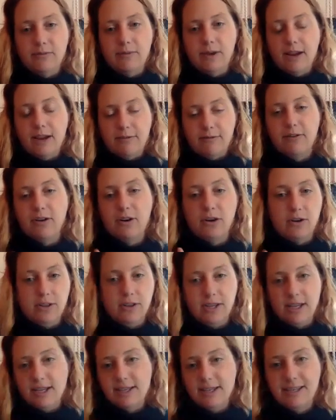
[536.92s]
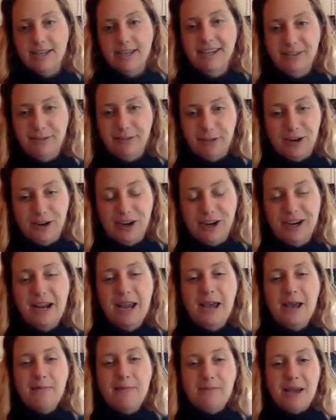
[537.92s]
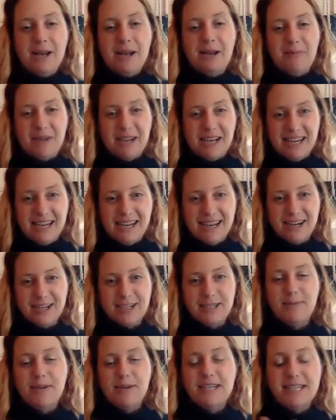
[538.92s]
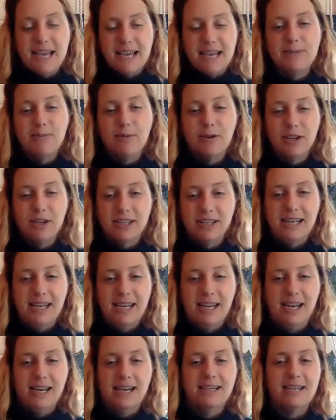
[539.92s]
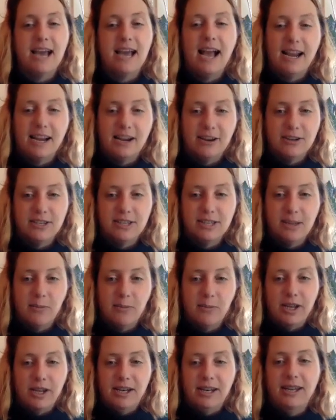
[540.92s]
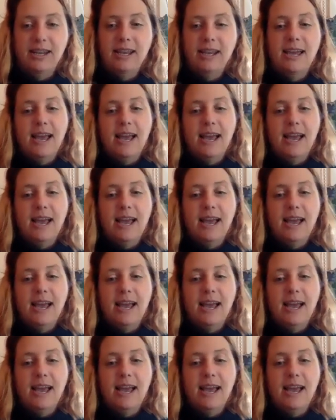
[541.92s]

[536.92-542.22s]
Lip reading: I've heard these for many, many years, but desperately needing to hire someone,